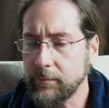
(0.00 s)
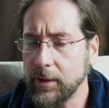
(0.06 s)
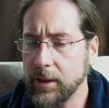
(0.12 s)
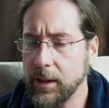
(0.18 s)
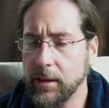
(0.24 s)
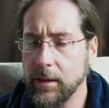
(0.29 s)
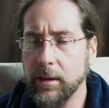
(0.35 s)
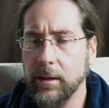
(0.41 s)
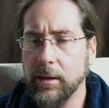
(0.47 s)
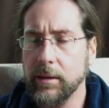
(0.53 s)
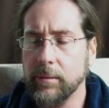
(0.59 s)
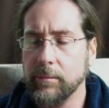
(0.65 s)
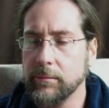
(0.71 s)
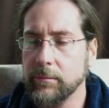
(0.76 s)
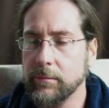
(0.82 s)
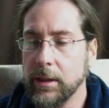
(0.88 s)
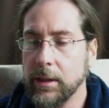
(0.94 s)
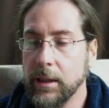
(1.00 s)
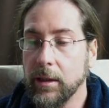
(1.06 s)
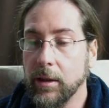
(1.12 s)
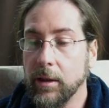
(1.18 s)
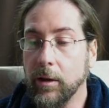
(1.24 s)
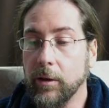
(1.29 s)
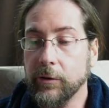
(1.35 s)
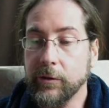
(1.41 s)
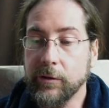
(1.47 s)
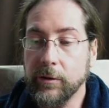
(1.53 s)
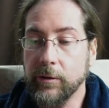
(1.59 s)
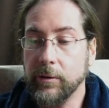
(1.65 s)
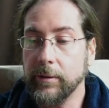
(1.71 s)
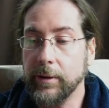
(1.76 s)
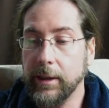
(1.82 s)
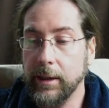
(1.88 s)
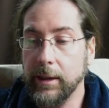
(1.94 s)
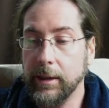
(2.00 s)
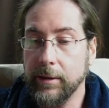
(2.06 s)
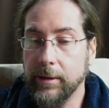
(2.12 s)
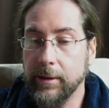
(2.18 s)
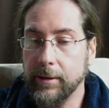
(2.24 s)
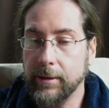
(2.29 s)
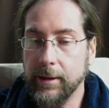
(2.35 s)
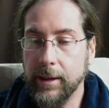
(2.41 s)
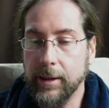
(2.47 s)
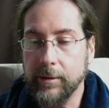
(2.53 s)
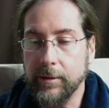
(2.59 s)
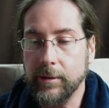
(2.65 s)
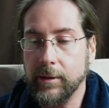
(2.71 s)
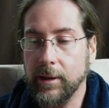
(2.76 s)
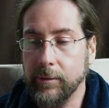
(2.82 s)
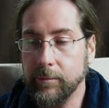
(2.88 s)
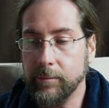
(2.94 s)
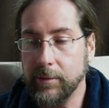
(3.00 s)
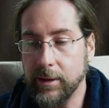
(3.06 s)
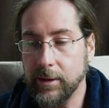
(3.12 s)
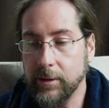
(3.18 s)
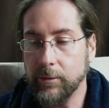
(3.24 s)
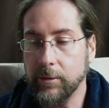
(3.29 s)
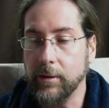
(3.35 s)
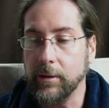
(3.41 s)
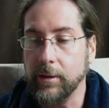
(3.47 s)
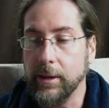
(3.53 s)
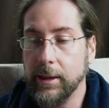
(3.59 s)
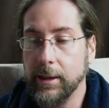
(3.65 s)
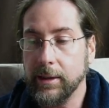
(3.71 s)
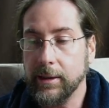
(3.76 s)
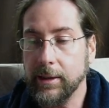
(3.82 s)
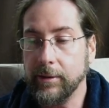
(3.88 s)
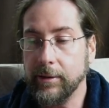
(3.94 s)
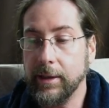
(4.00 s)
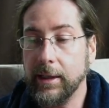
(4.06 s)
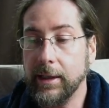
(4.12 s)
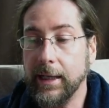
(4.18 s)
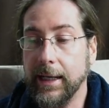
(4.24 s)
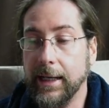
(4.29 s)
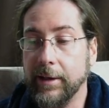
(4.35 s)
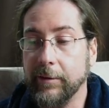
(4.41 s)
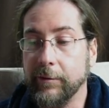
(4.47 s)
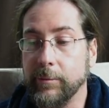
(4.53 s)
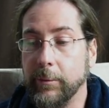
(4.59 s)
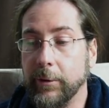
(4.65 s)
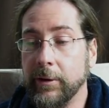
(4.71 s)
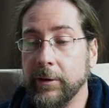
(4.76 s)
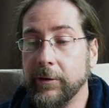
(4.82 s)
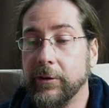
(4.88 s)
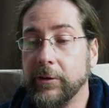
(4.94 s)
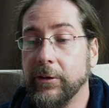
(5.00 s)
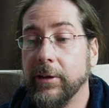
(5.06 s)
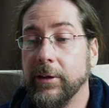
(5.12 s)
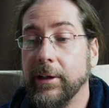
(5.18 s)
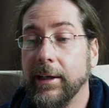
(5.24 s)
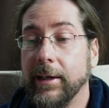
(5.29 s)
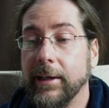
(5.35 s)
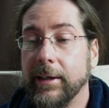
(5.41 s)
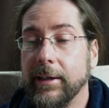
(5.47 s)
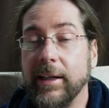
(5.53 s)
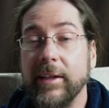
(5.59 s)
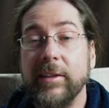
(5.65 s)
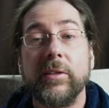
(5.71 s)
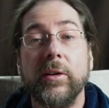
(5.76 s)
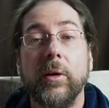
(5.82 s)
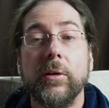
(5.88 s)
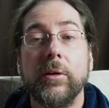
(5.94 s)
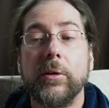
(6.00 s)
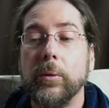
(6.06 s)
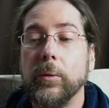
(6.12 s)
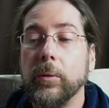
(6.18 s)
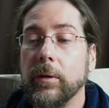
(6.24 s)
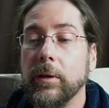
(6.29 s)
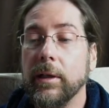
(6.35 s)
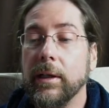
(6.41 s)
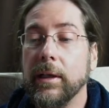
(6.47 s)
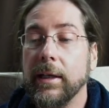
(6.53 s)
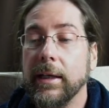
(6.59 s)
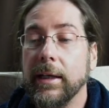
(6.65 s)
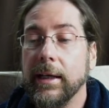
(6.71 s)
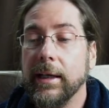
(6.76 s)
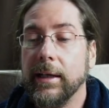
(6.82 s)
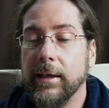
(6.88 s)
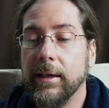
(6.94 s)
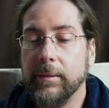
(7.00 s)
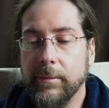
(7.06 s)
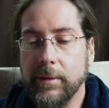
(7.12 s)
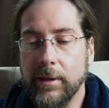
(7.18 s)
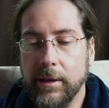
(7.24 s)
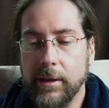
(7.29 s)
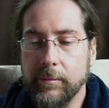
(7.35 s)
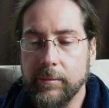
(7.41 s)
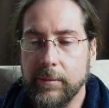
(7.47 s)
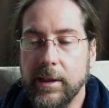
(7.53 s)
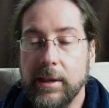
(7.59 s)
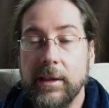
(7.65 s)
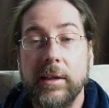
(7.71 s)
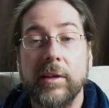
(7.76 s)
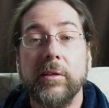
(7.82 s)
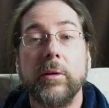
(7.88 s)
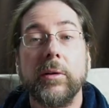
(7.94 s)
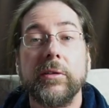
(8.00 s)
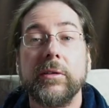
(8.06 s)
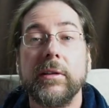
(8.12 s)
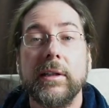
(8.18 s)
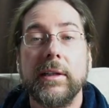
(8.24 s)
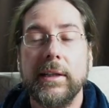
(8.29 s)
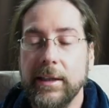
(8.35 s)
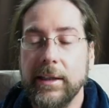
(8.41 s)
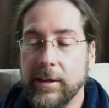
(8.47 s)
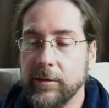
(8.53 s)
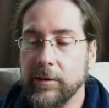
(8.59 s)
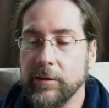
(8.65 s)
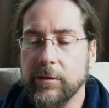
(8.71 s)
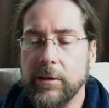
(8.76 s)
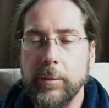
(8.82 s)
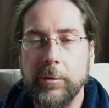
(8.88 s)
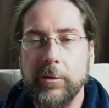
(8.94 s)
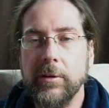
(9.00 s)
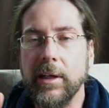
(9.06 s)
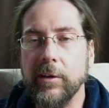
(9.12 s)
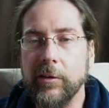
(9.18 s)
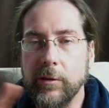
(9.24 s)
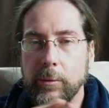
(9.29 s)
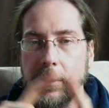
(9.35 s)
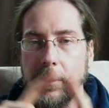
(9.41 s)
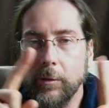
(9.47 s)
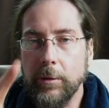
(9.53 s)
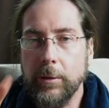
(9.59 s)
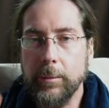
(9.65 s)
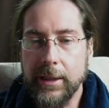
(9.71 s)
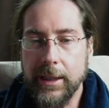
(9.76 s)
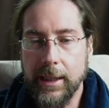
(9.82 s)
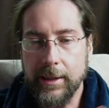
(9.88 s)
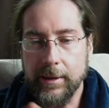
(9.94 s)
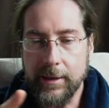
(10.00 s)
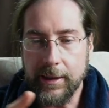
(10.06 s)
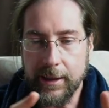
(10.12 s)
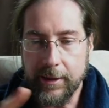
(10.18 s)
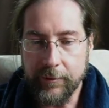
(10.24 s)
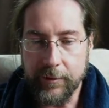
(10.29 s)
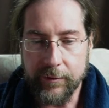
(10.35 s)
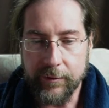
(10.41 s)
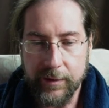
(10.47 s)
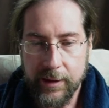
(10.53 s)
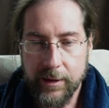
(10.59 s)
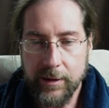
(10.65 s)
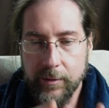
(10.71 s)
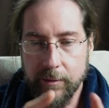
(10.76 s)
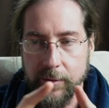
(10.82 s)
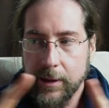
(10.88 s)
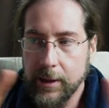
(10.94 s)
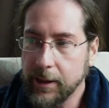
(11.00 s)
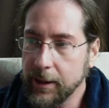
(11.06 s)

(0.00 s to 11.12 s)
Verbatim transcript: um, also here no, down wrong down here i have merch that's all cool um, um, and there's also a link in the description and soon it will be under every video.